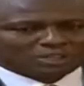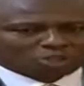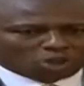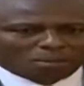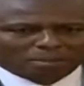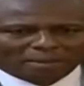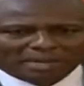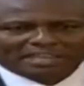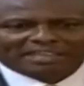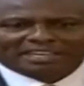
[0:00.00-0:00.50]
I
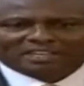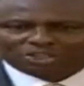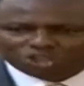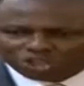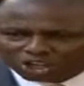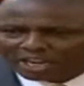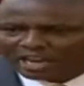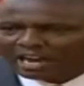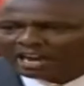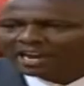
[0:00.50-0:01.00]
must commend the
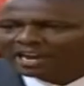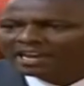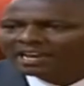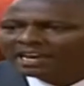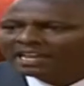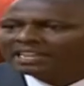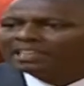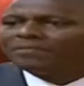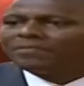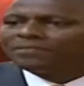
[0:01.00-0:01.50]
chair
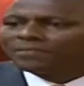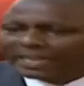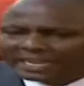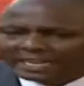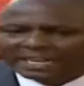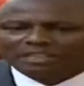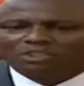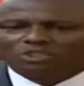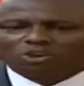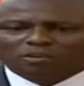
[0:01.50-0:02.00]
and the
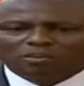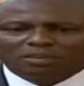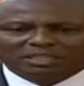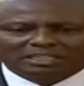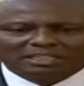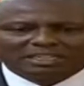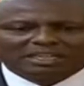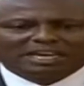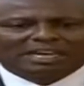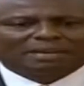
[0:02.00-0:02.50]
finance
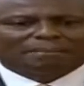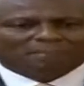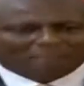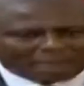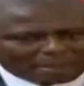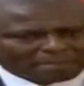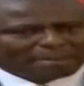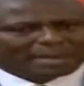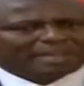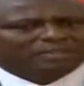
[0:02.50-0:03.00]
committee
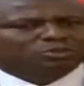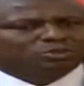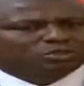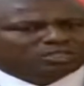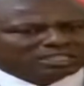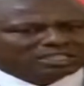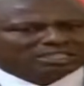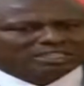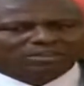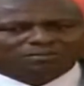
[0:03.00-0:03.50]
and members
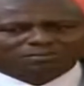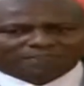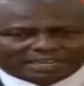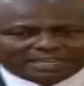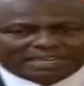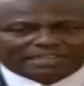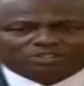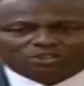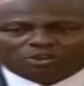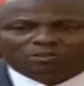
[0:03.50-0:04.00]
who sit in the
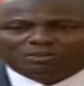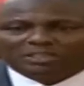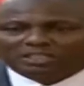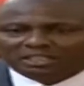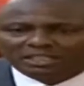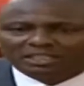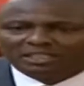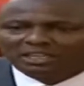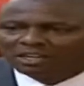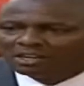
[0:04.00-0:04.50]
finance
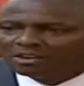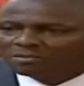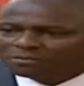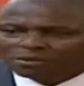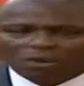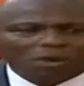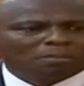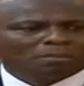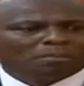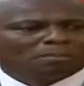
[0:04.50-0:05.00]
committee
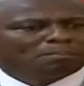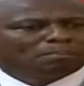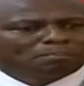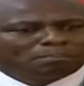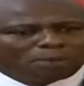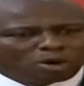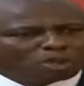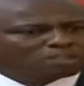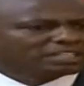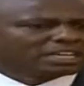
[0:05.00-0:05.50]

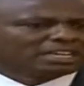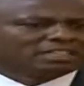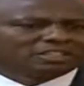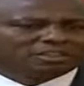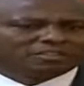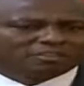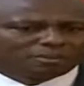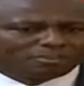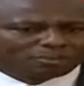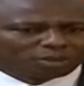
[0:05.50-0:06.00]
from both
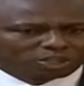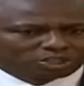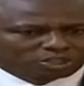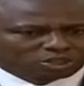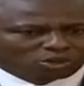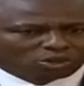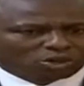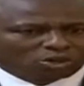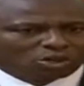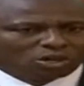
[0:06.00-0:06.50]
sides of the
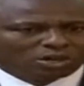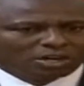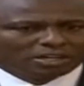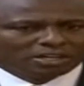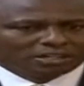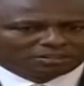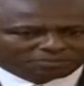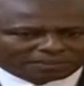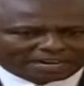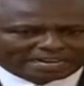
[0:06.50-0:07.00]

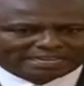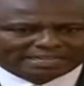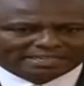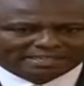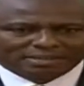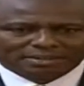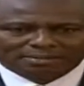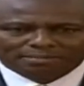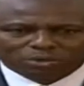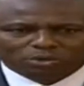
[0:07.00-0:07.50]
political divide,
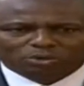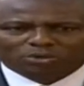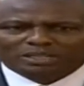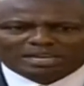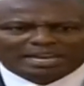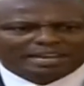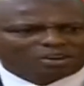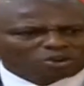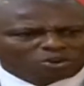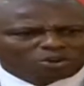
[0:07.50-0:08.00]

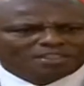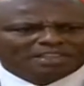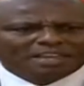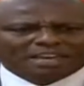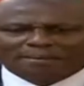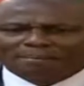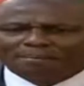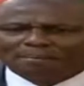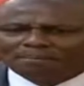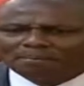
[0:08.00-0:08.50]
because I know
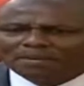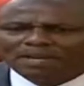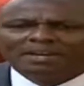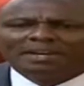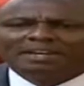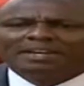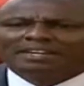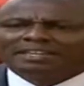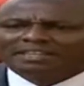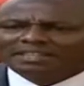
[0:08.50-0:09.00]
they are
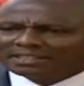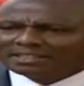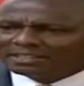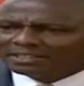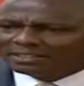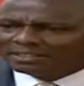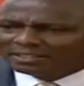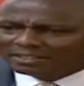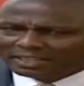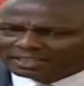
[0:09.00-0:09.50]

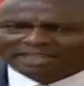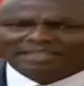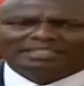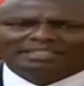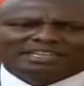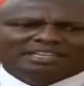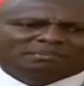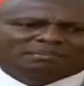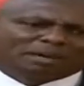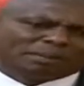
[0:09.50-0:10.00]

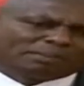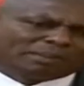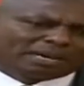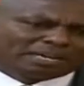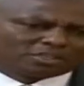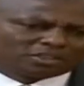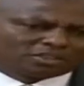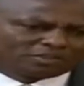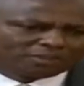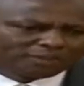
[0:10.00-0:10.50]
diligent
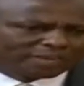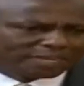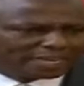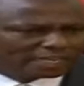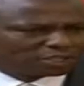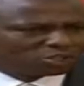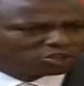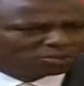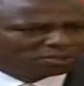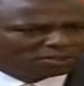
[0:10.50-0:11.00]
members of the
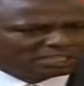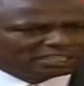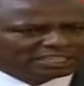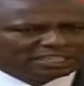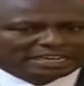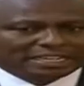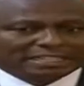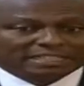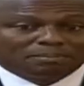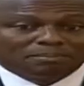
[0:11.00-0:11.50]
finance
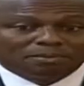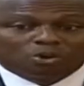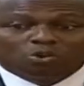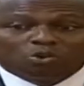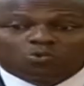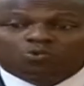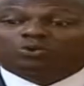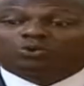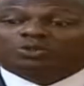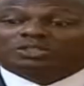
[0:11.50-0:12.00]
committee in
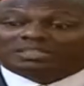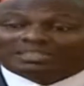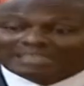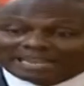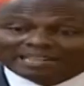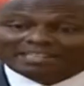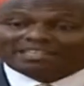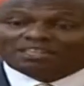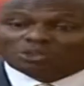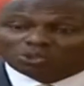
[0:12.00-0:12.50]
Azimio who
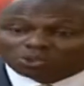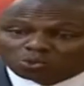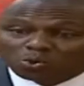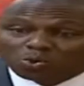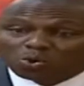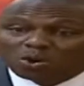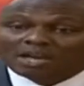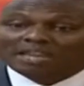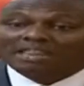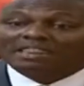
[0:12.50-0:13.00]
sat
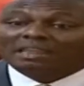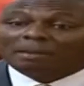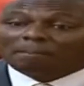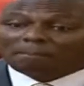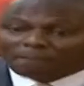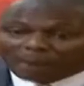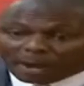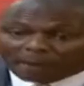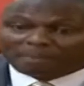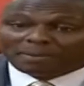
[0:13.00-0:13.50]
through
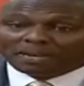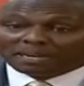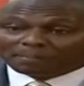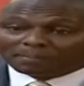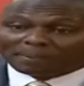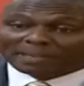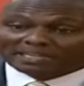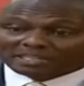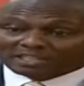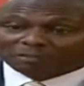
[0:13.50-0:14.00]
the
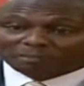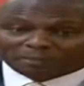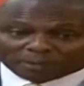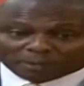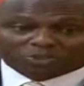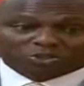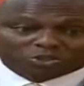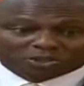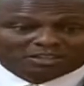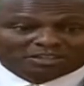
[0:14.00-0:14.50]
public
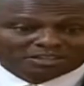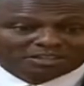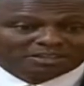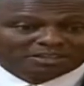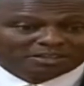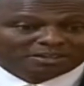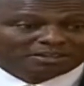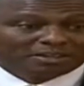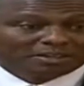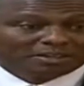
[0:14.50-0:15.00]
participation.